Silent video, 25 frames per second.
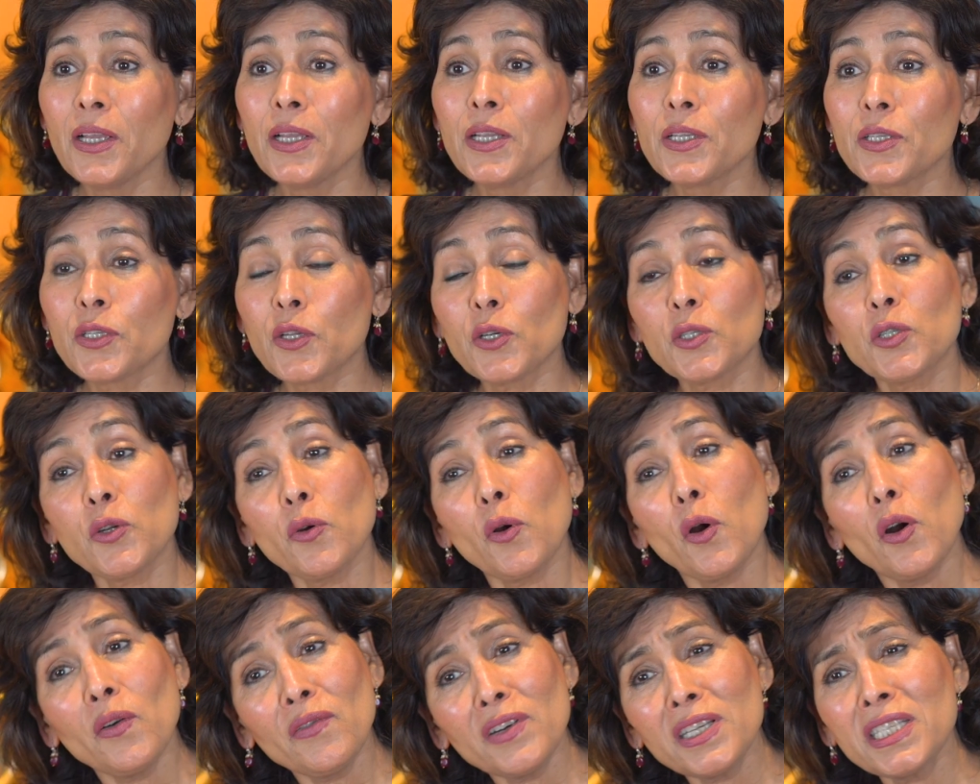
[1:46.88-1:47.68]
So to
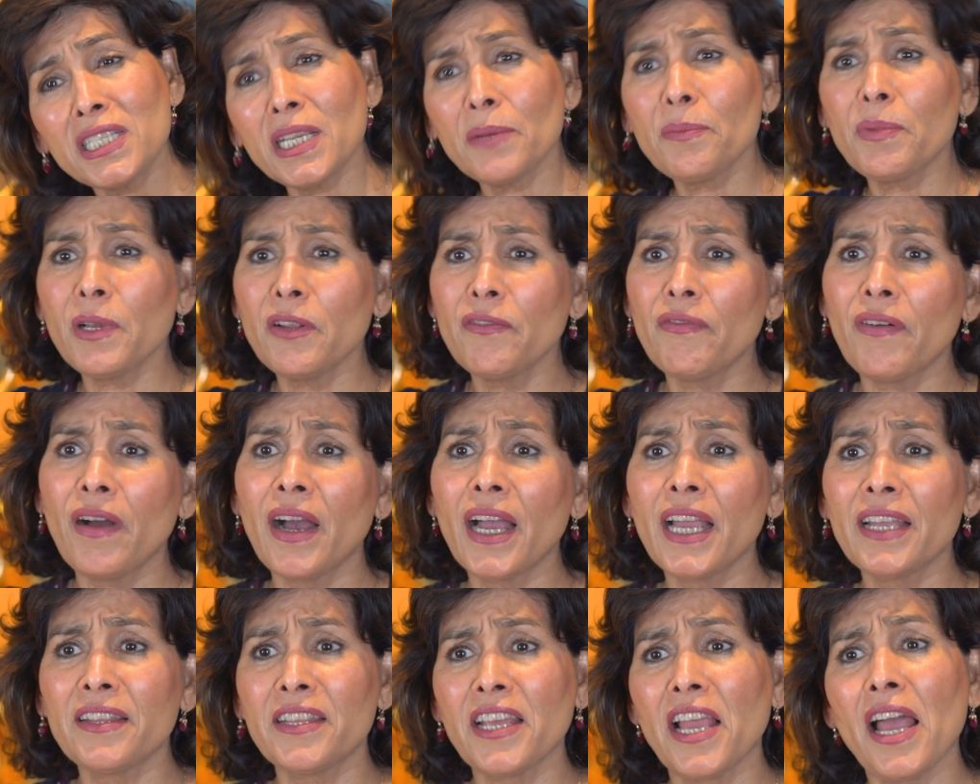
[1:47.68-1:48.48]

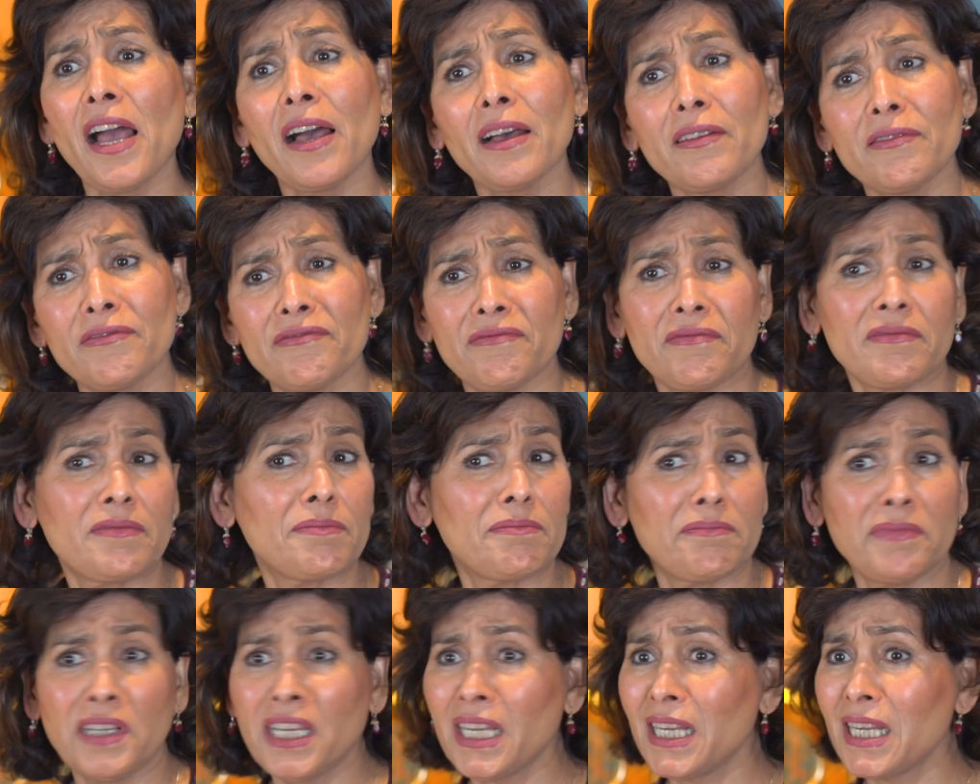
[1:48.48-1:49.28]
oversimplify, they have
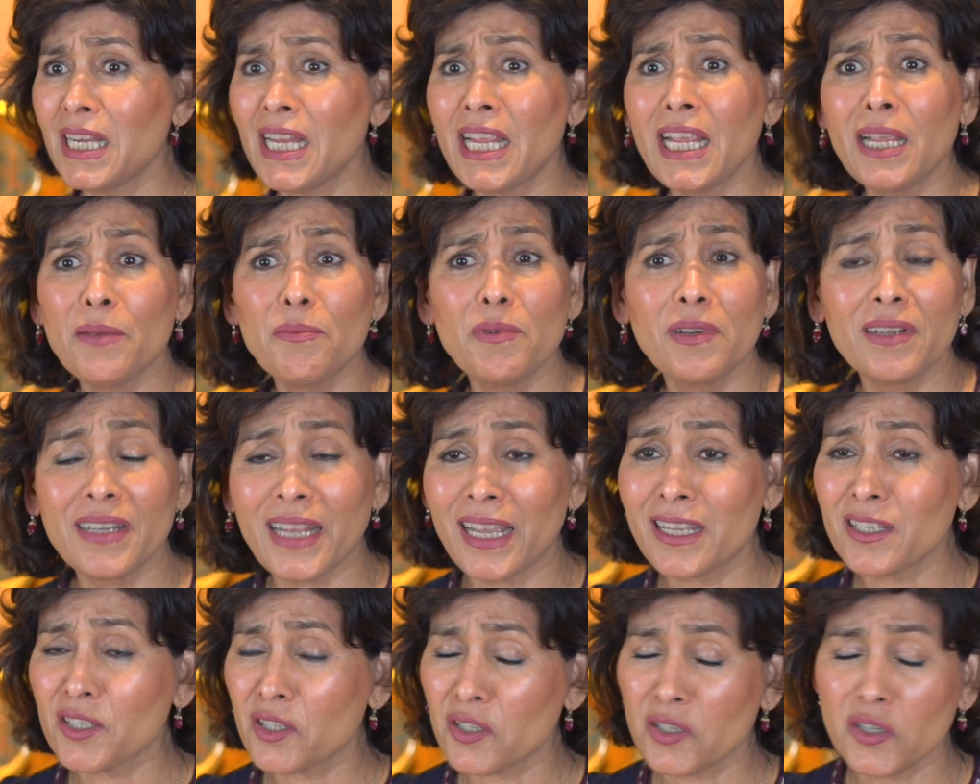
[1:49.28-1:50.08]
been labeled
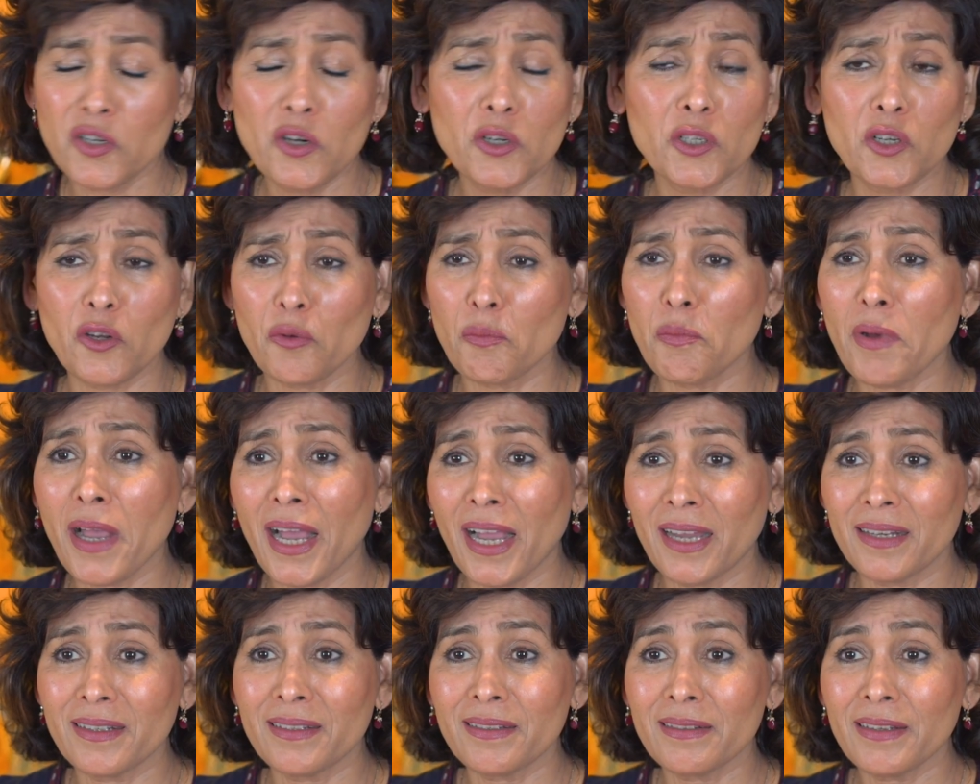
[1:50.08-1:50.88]
as good or
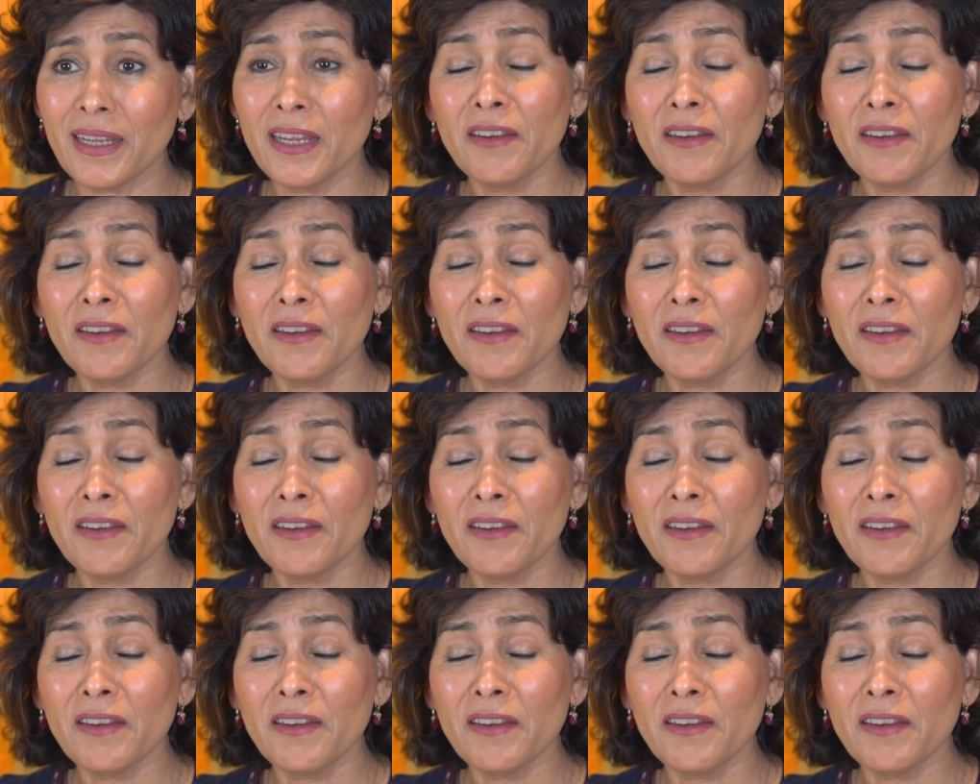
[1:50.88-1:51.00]
bad.